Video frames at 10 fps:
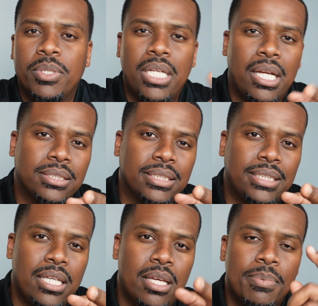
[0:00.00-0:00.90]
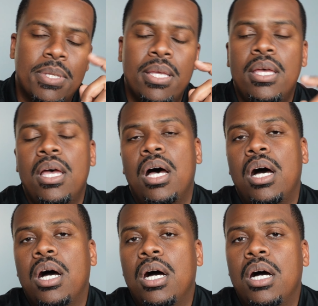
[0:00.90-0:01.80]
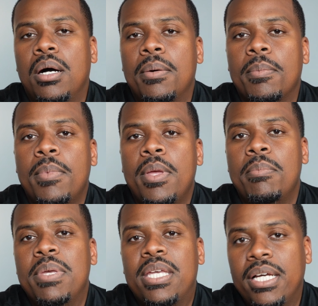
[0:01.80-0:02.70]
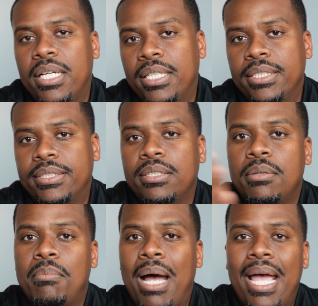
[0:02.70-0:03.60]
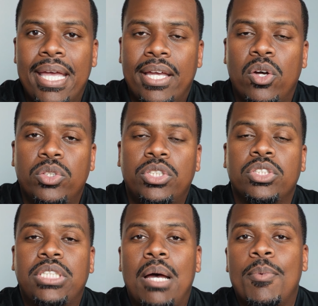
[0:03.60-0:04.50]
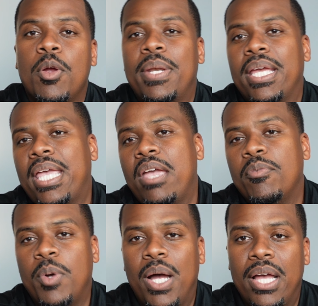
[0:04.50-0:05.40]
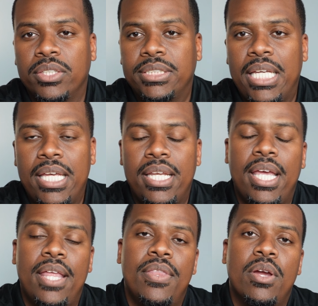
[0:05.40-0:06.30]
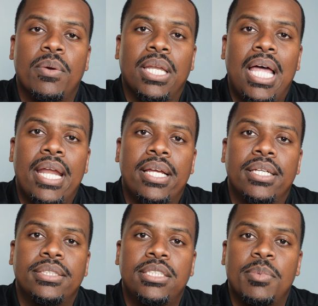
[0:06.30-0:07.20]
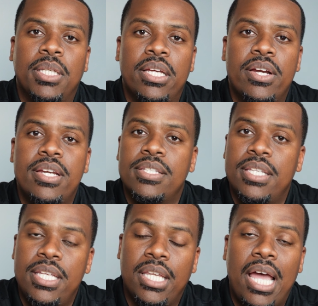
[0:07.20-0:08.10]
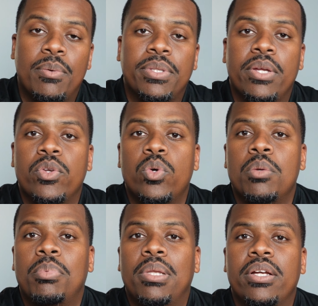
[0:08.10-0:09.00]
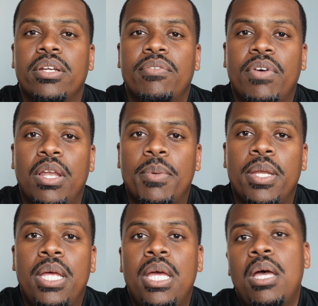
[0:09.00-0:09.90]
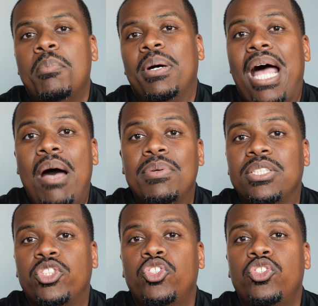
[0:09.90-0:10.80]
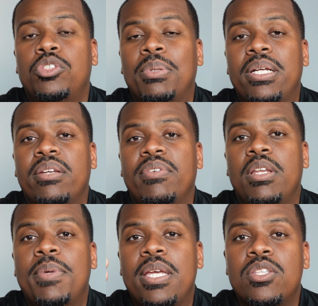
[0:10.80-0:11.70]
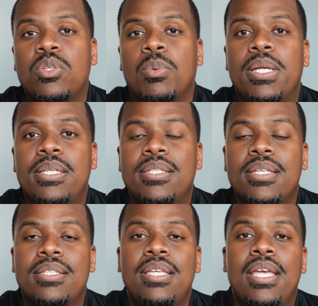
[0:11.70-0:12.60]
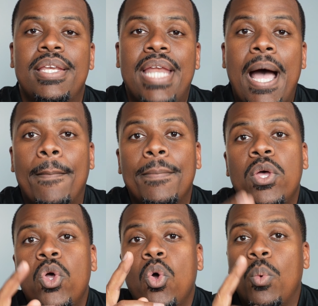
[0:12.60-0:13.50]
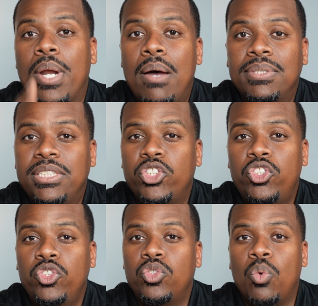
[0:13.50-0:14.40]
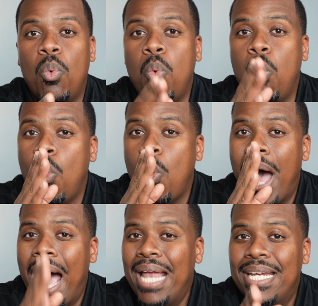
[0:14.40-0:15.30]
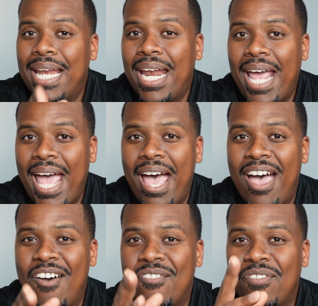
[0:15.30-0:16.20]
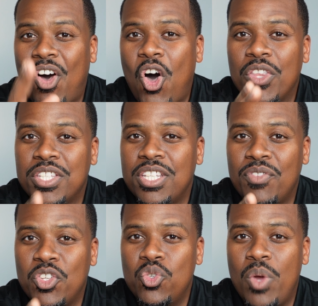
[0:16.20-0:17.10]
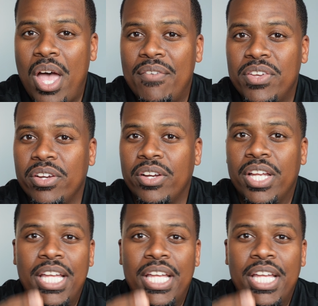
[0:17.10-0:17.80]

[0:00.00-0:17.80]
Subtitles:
Shout out to Stamps. Because my head coach, Coach Tom Herman, had came from Ohio State, and there were a lot of similarities, and he liked what they were doing in player development. But I was introduced to player development in 2016. Now, when I was introduced, I did not have all the stuff that you have here.